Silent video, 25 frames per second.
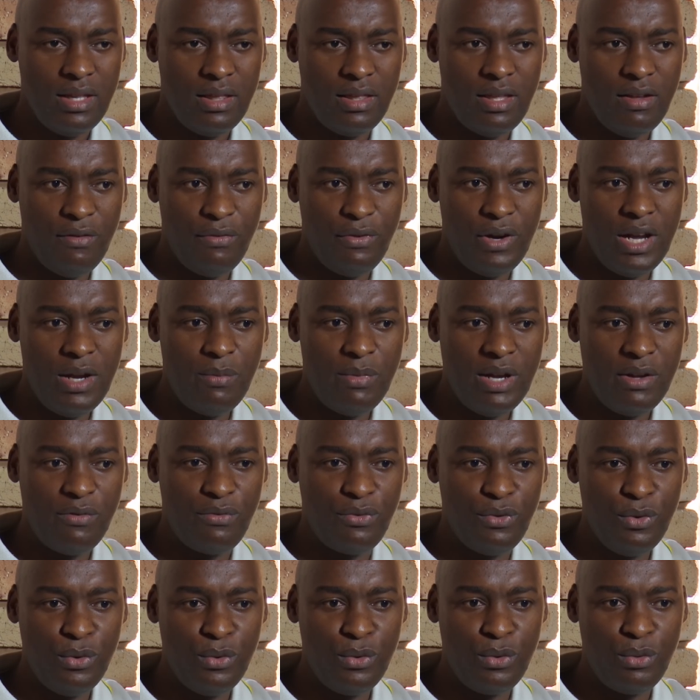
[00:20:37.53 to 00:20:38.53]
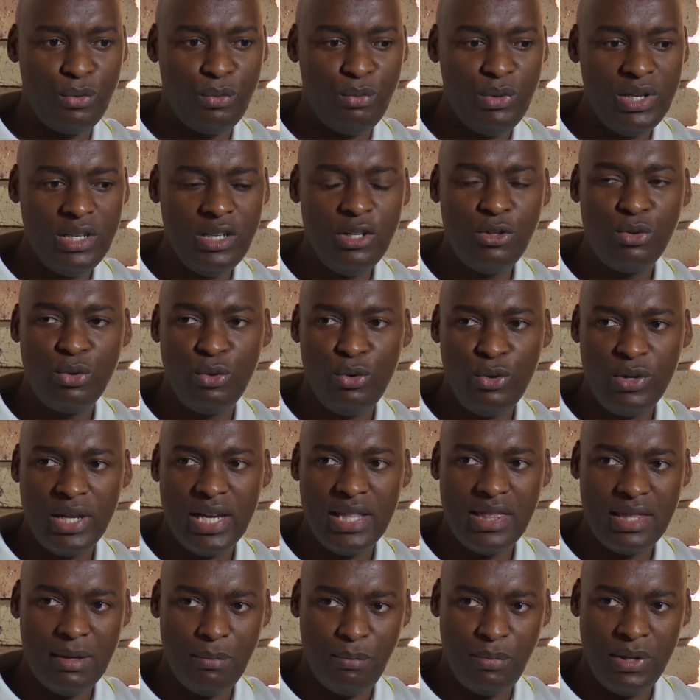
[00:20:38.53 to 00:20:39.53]
Therefore, in my view, we need to look
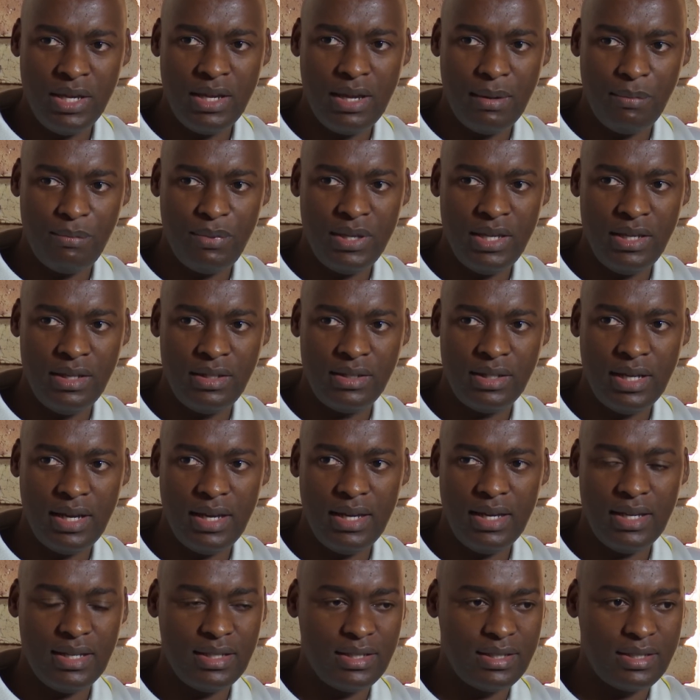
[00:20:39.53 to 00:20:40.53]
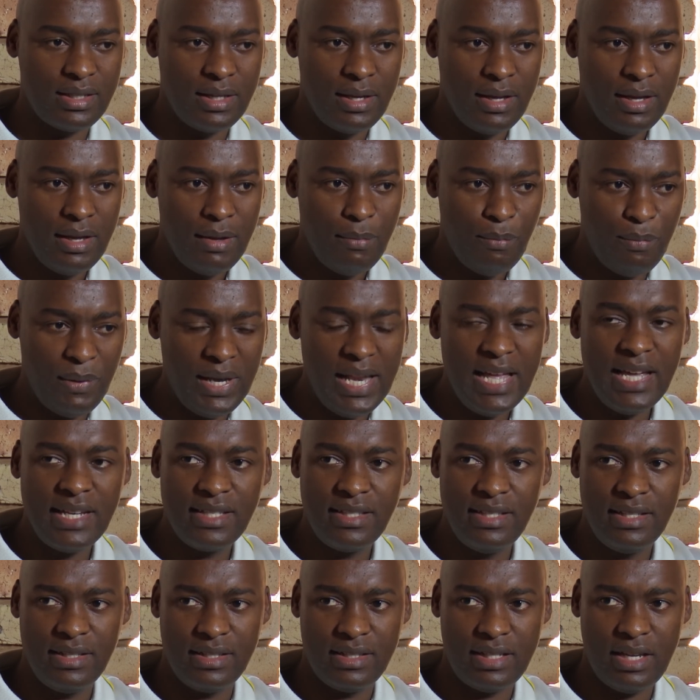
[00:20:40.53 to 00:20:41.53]
at the bigger picture as
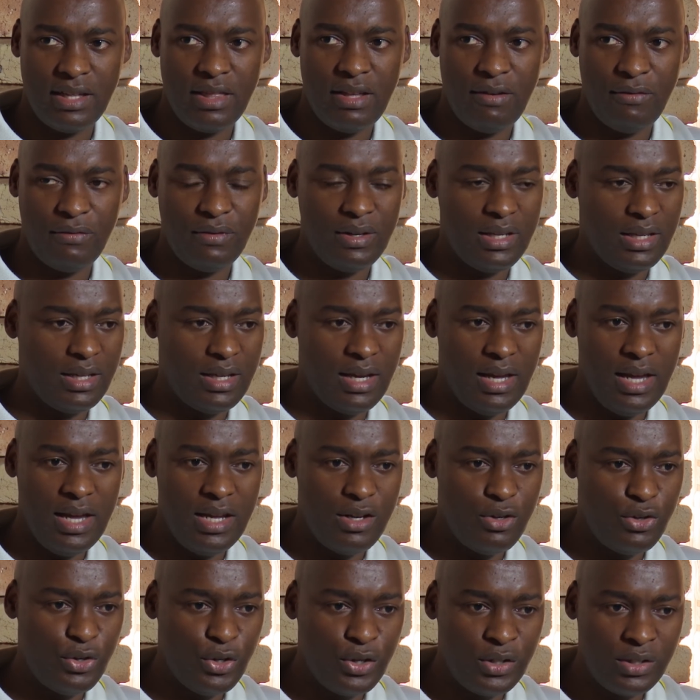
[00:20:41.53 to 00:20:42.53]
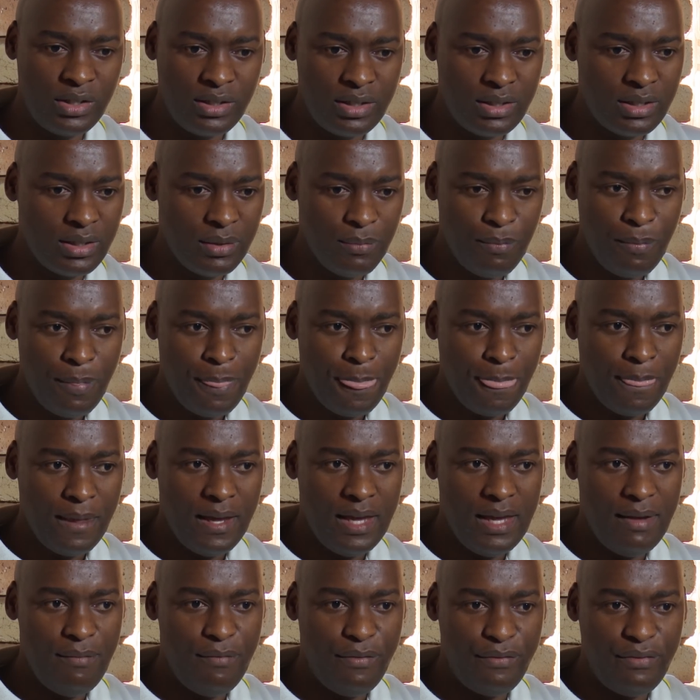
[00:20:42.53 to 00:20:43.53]
blacks in South Africa and not
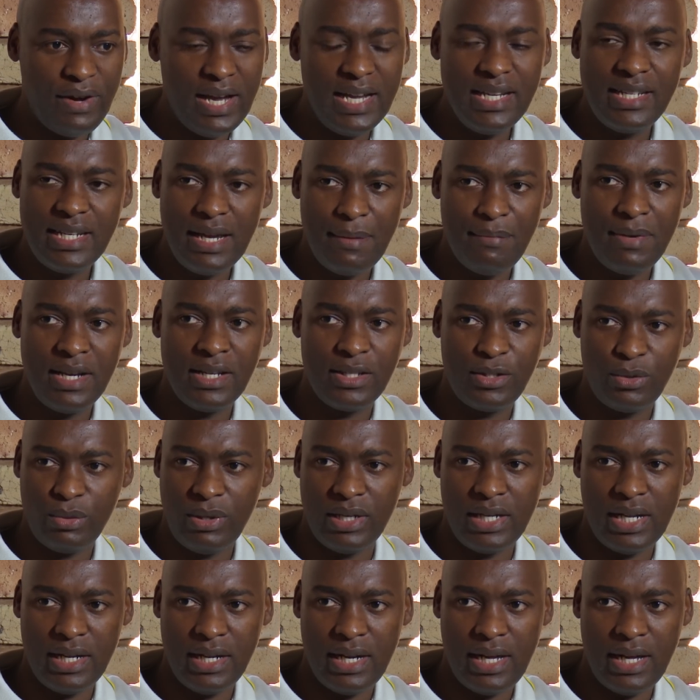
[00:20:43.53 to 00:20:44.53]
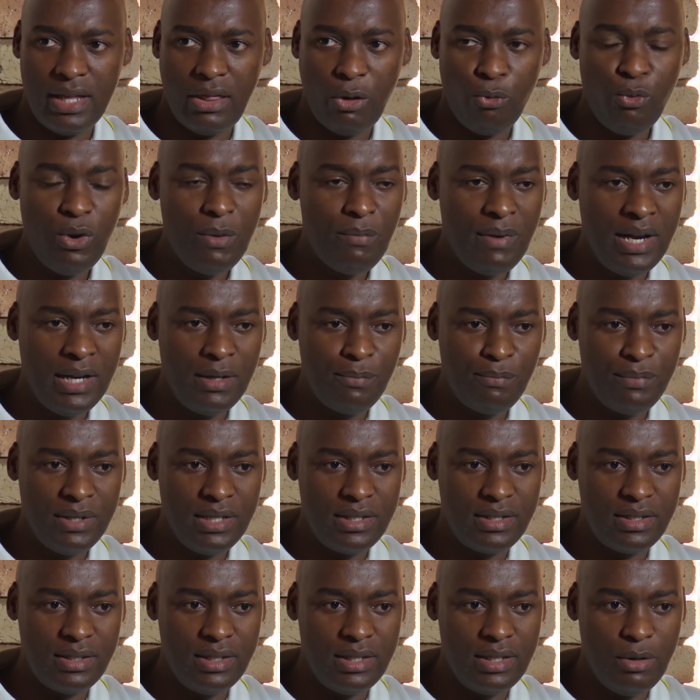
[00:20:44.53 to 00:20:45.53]
fight amongst one another. We
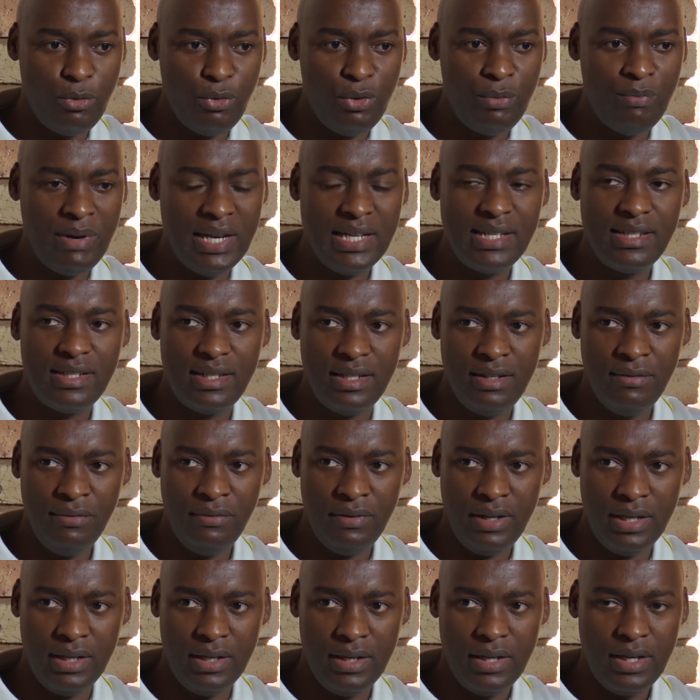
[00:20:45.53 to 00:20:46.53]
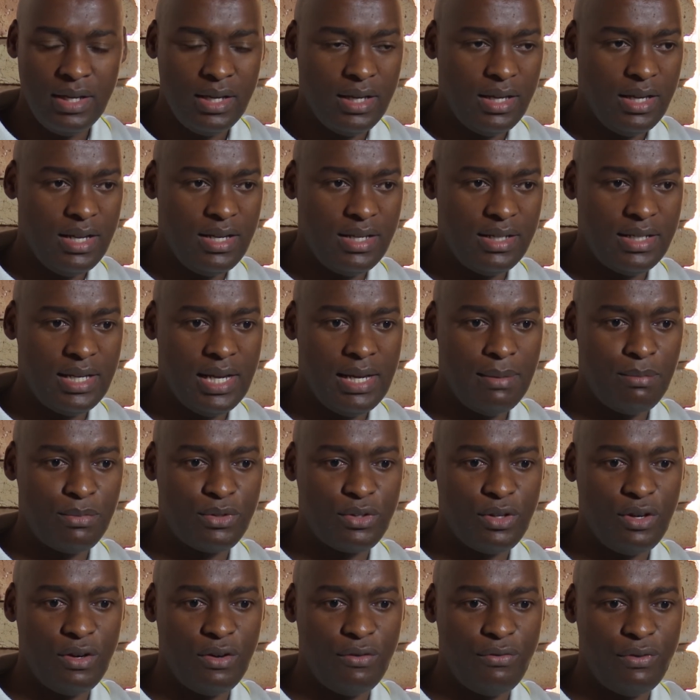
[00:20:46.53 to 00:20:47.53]
might differ in
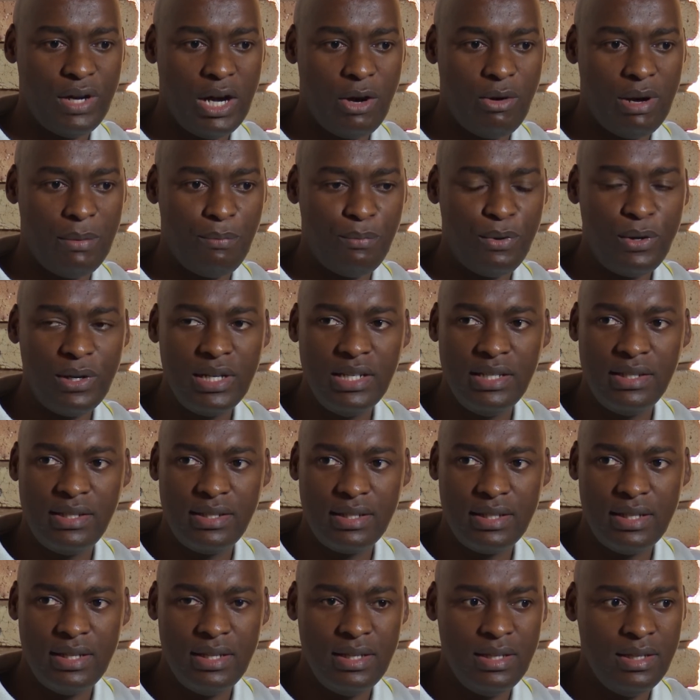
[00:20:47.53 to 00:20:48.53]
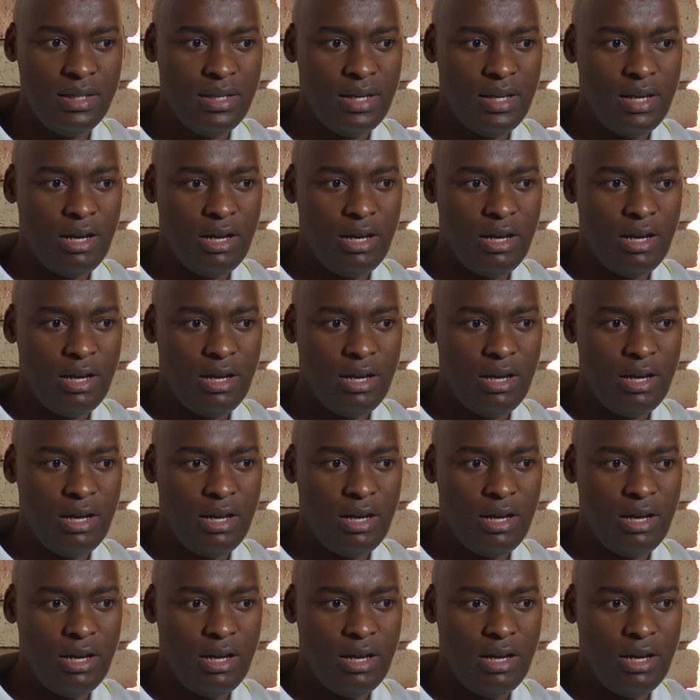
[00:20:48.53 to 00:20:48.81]
terms of our policies